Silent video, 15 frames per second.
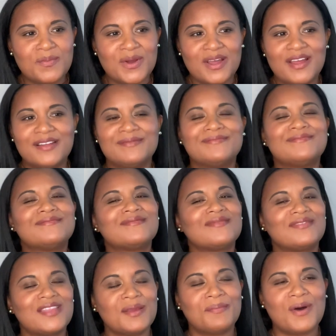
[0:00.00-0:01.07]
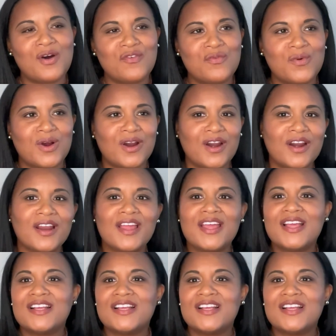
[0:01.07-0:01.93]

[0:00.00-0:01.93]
but they both work.